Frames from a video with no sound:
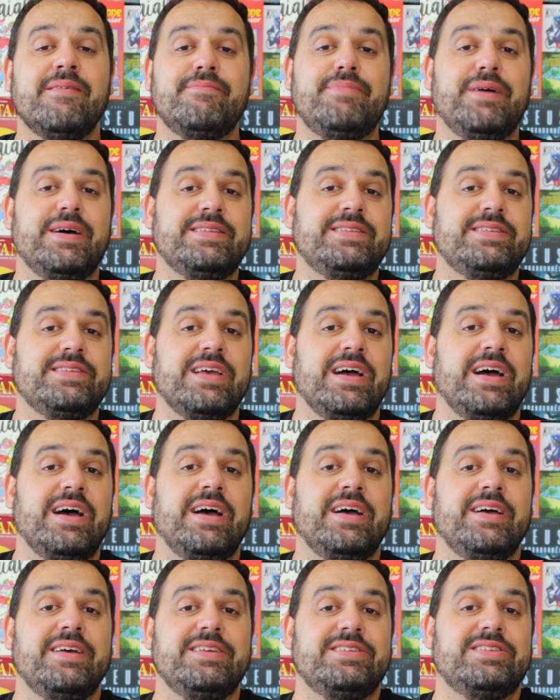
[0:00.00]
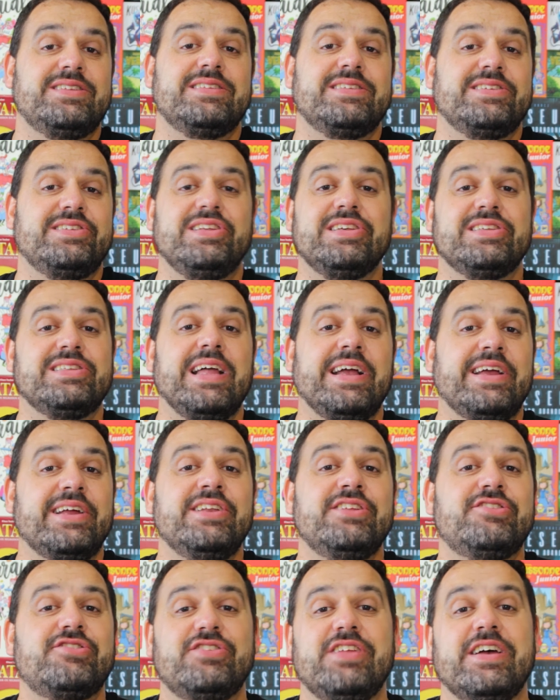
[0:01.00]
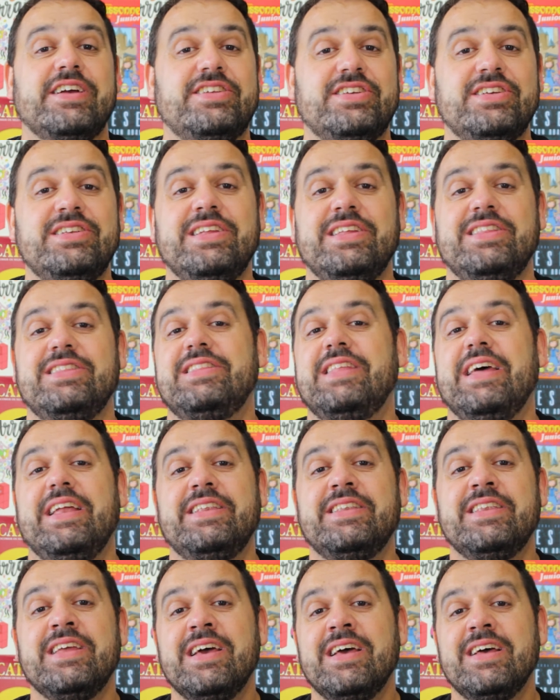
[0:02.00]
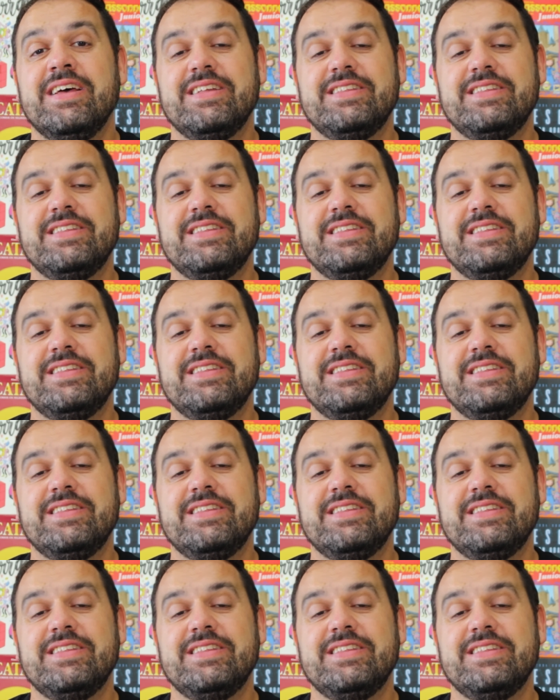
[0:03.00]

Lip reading: but it's just like an introduction, and then